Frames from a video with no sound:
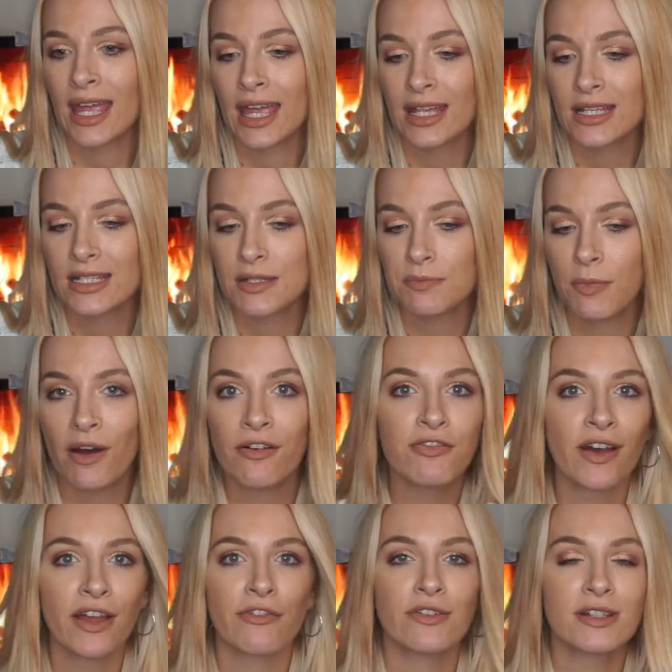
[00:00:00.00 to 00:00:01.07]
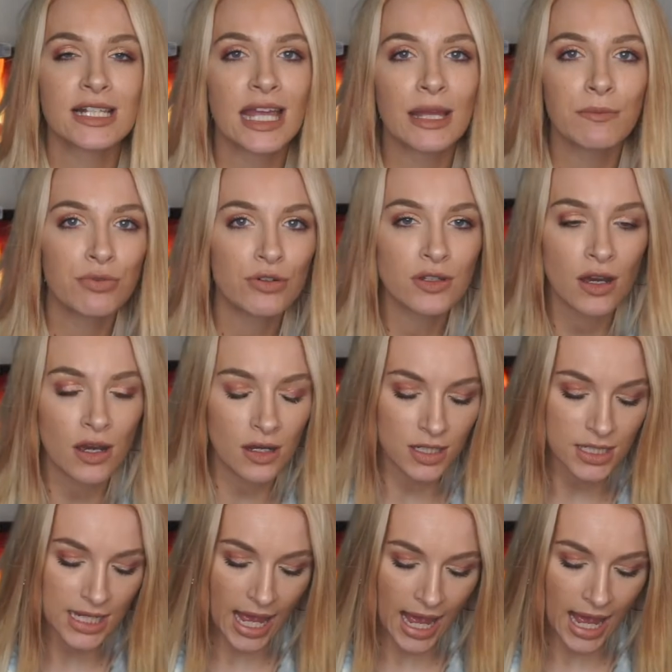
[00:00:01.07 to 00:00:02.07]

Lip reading: It's my favourite skin product,